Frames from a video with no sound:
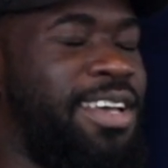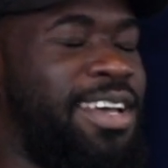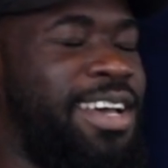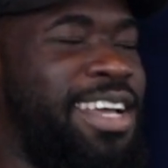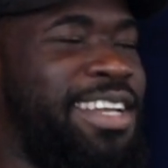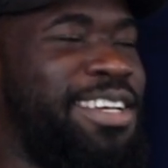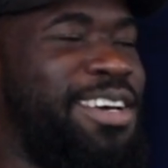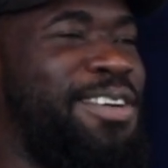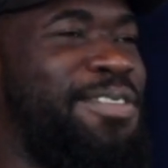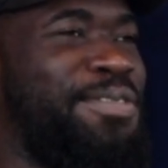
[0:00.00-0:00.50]

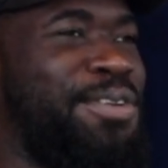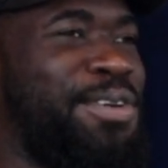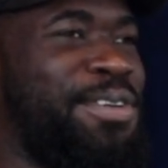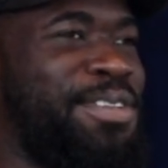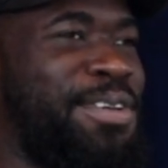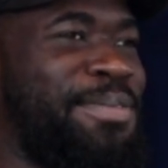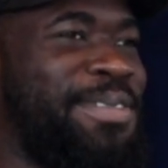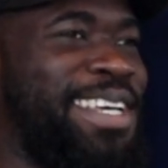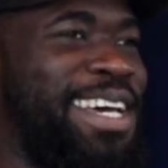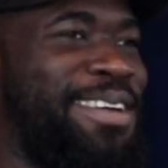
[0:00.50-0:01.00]
I tell
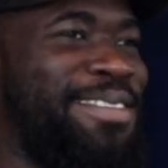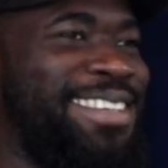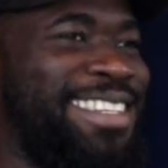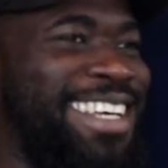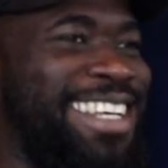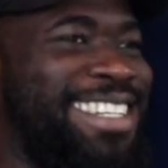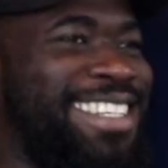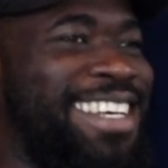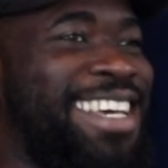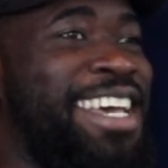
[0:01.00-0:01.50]
folks sometimes
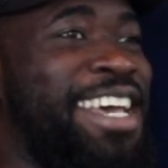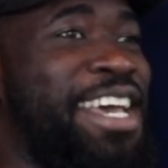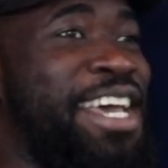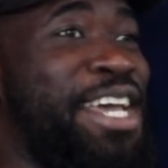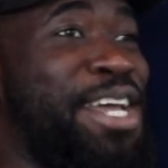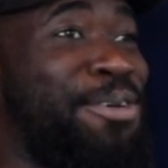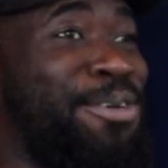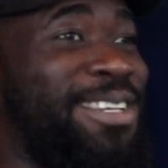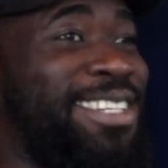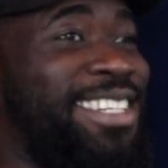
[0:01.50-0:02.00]
that
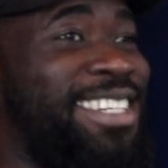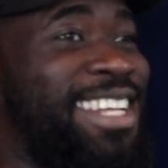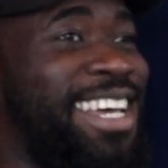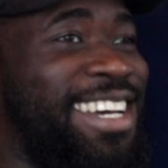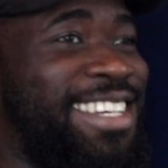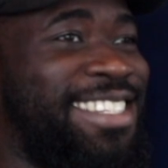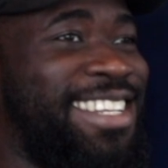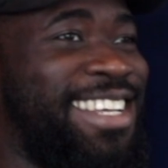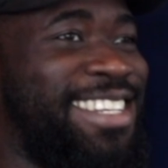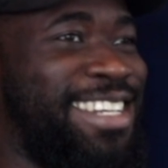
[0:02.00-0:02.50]
it was
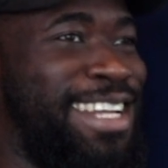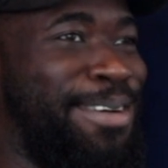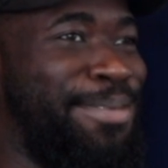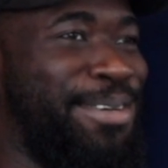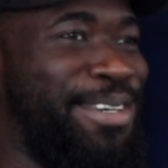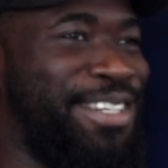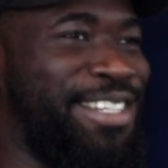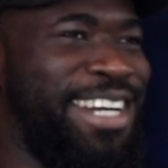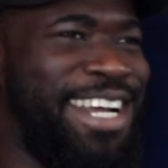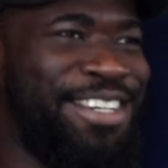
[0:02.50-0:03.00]
Dexter's
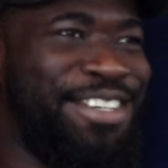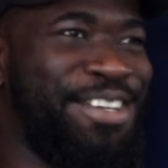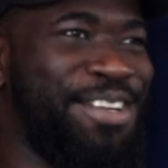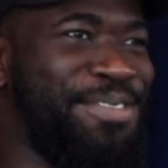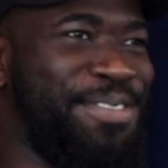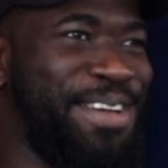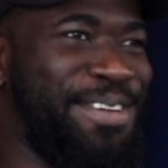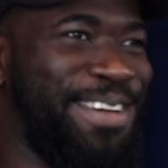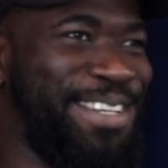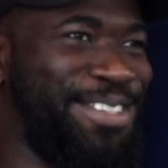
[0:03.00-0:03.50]
laboratory. I don't
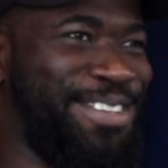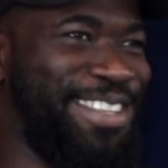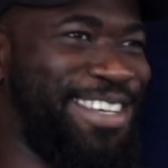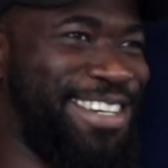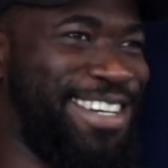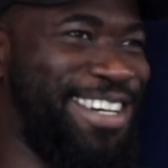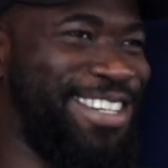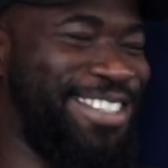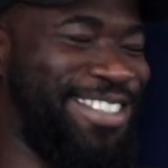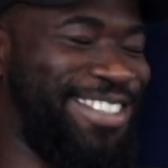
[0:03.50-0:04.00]
know if you ever saw that.
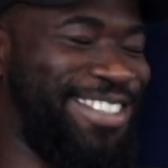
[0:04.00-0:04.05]
Yeah,